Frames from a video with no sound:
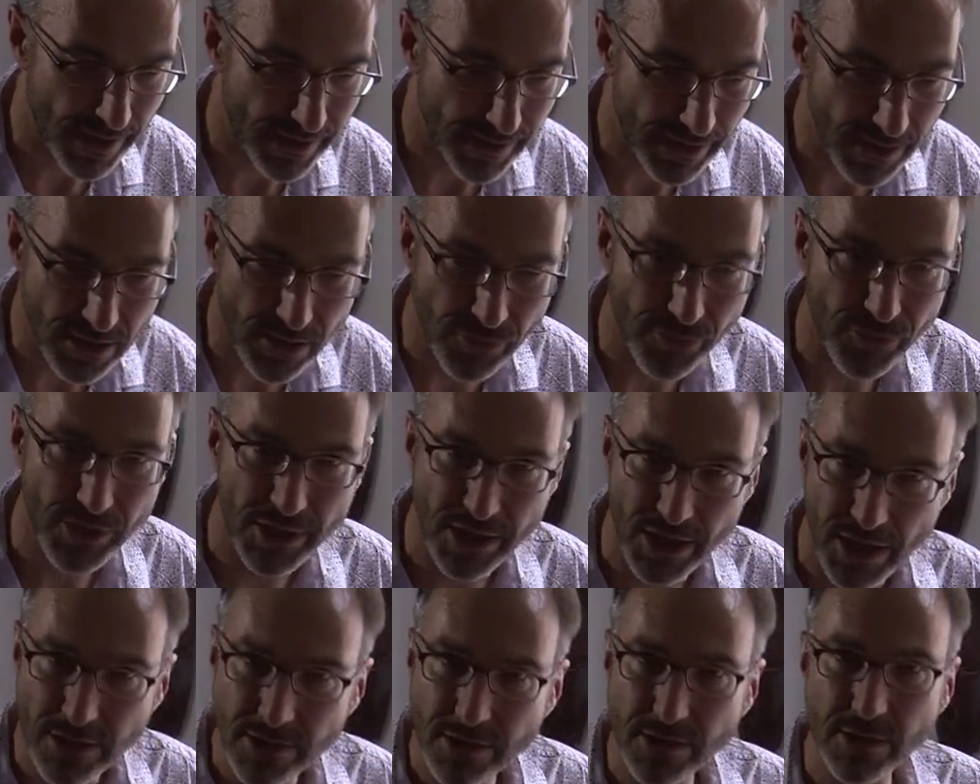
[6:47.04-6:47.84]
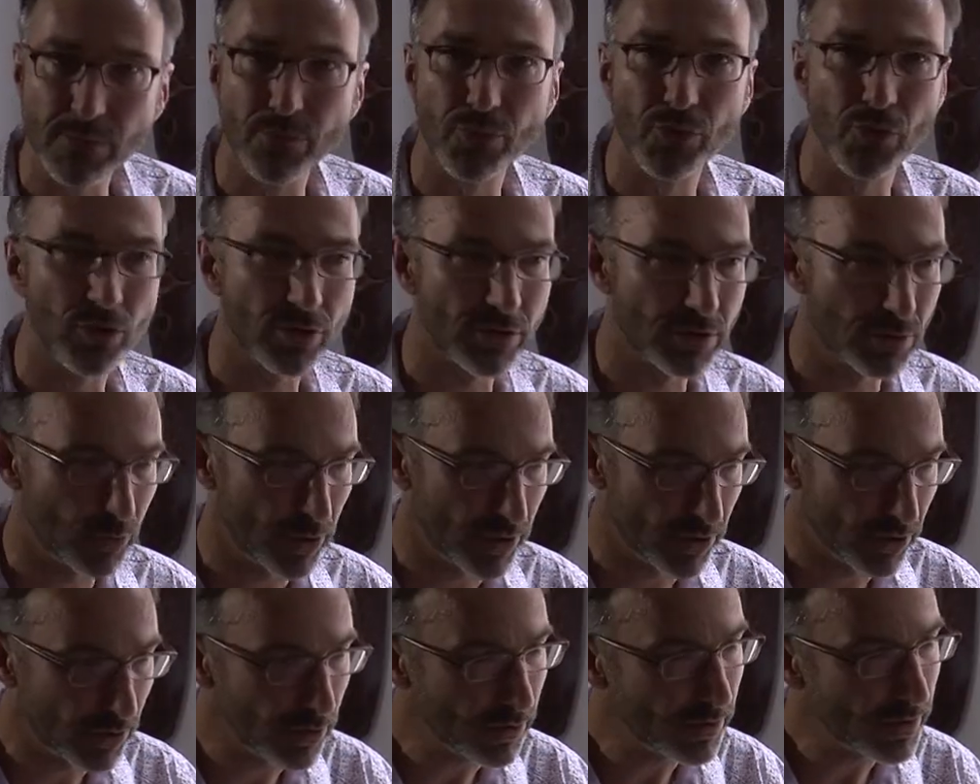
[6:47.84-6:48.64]
identification books
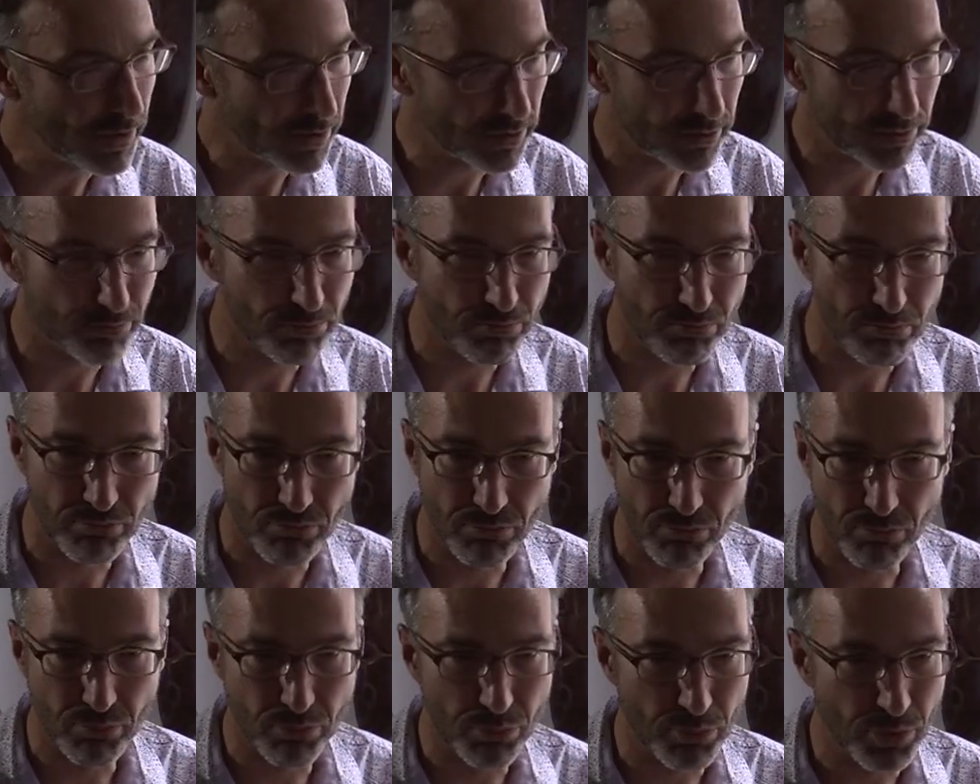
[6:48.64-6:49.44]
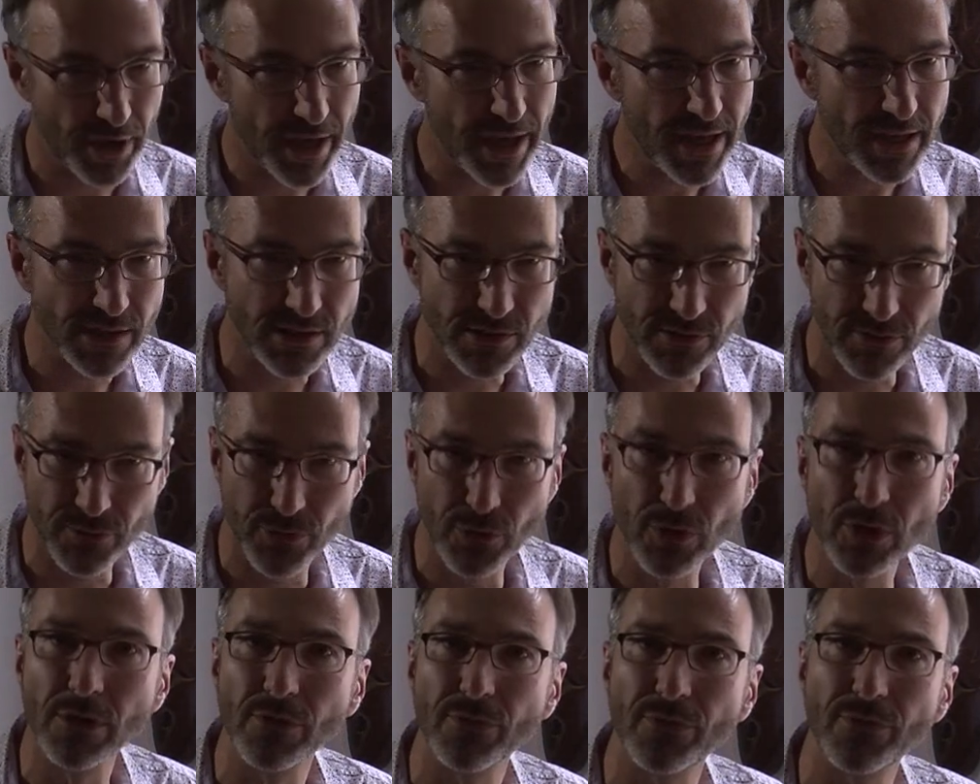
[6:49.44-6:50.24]
with all these plates
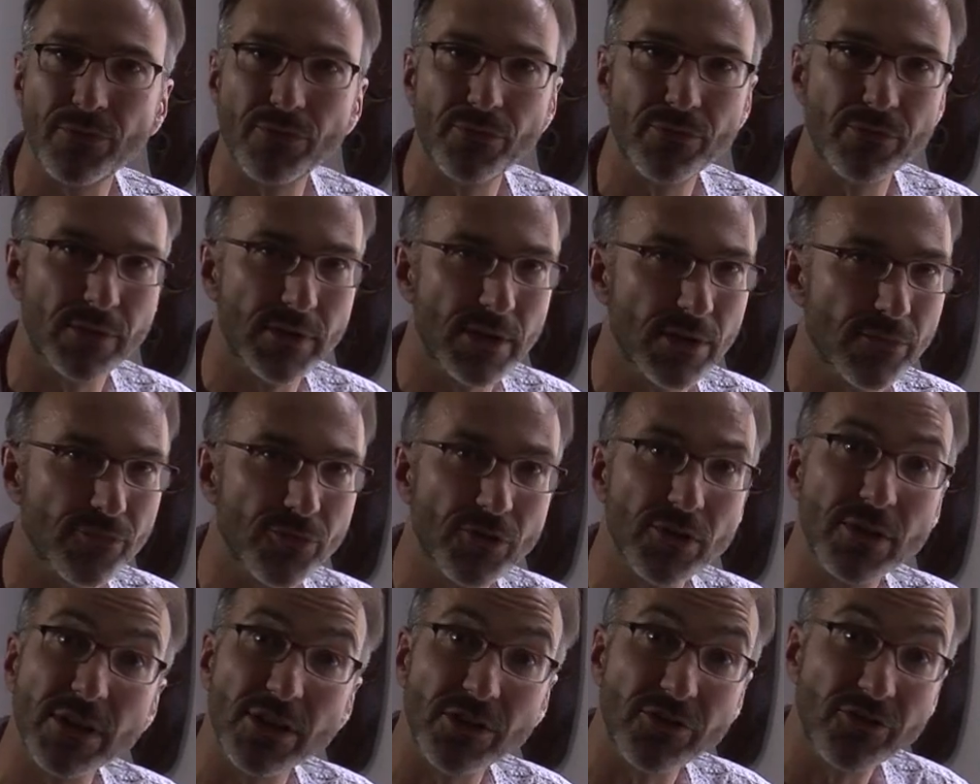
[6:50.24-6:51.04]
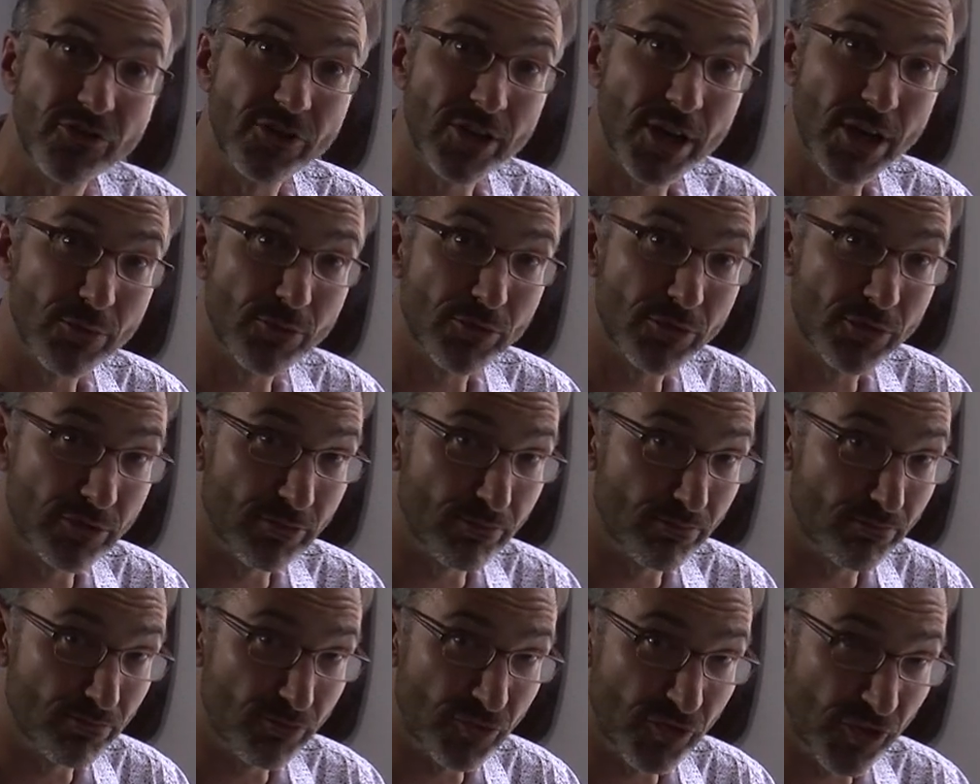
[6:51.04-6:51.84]
full of differently shaped
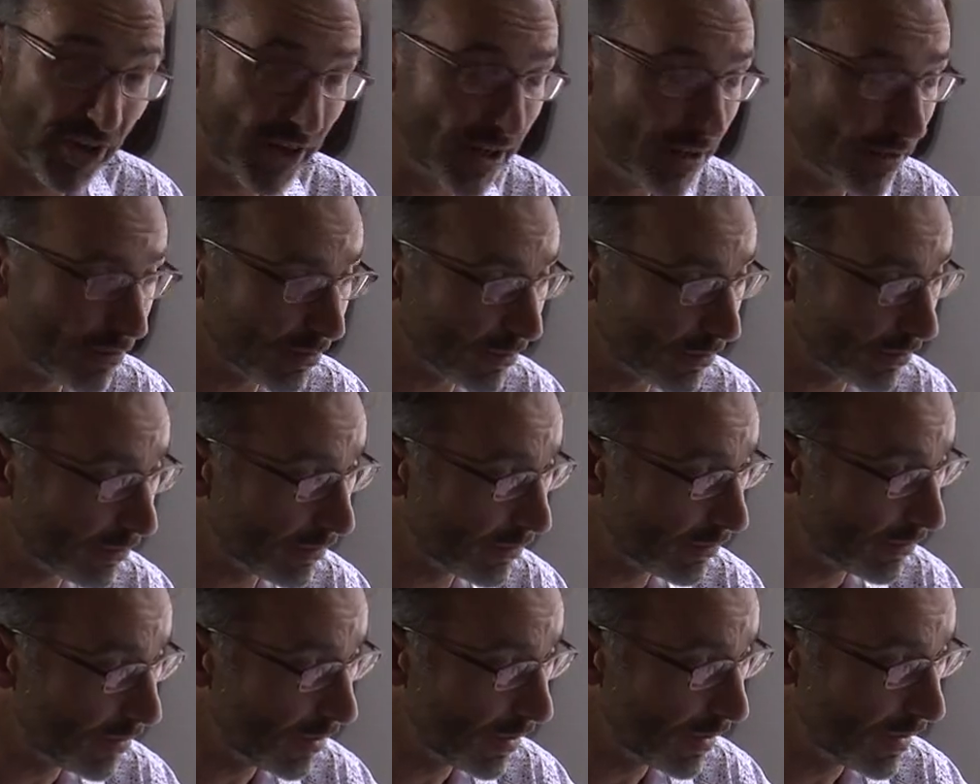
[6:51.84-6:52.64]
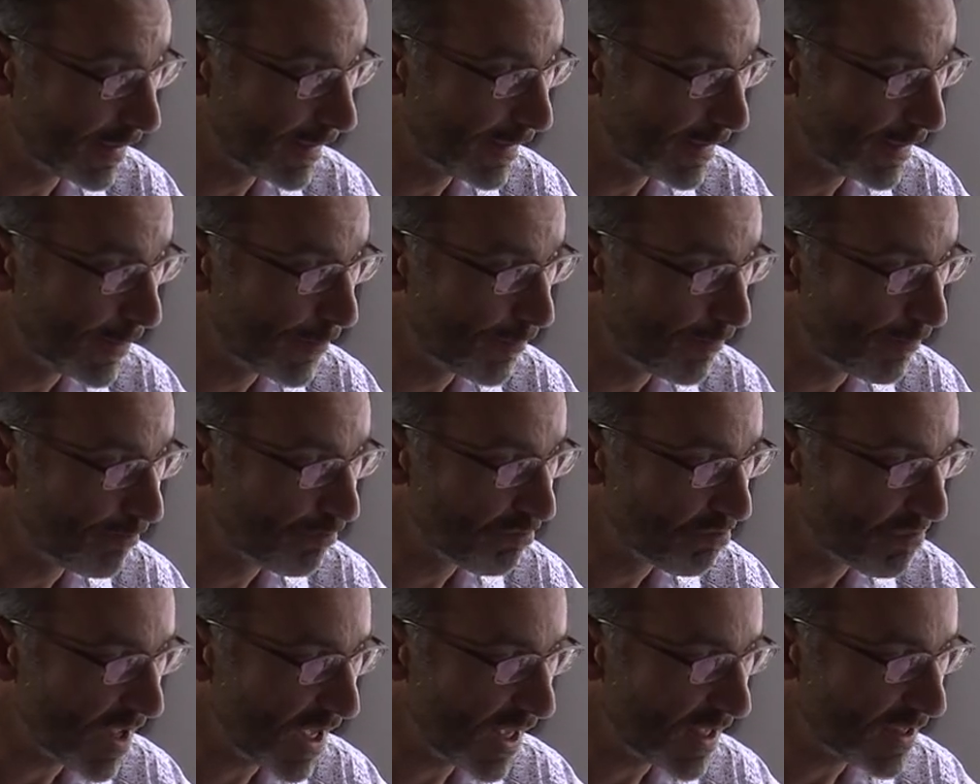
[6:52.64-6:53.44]
genitals.
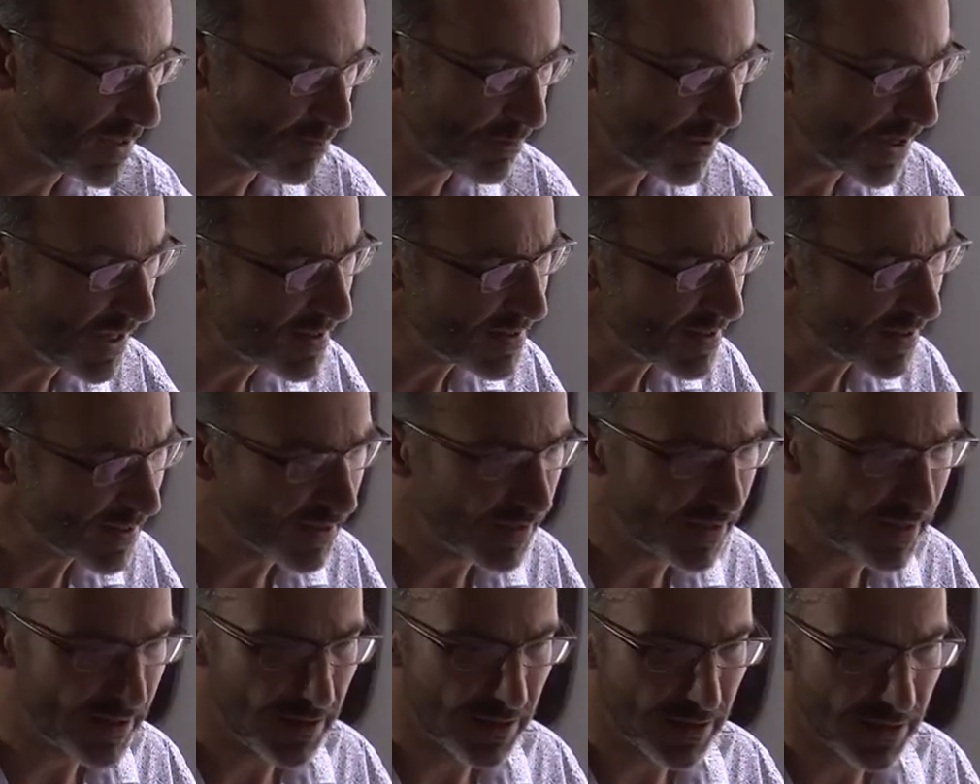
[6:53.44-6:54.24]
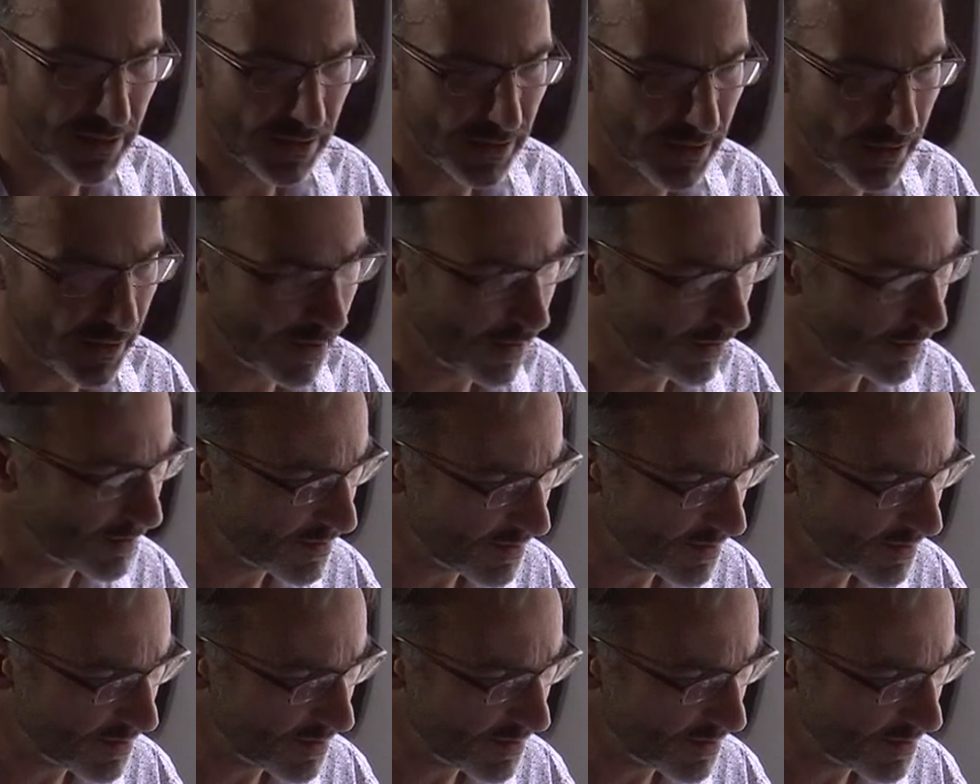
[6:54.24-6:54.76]
It's basically uh,